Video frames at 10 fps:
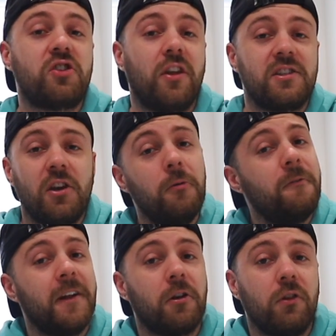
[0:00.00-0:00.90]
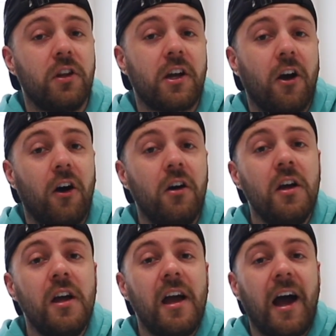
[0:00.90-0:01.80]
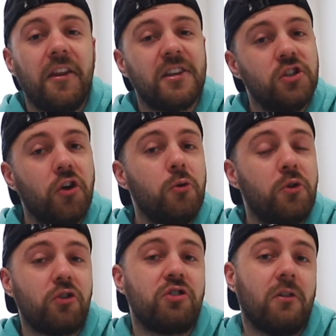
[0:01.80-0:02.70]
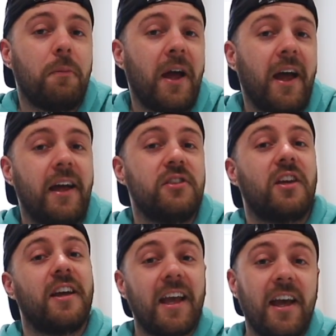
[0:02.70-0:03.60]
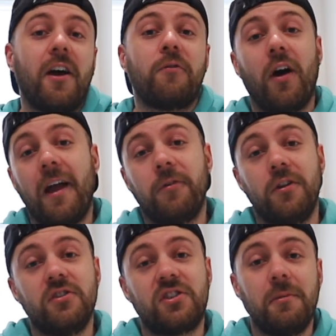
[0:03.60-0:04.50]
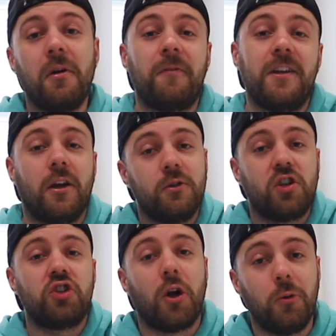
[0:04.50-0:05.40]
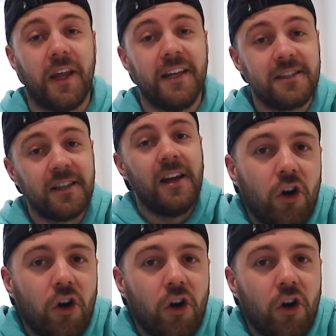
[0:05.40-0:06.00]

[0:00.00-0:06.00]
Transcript: So there's no filler on the car and there's no dodgy repairs. Again, I've got evidence in my videos to show this.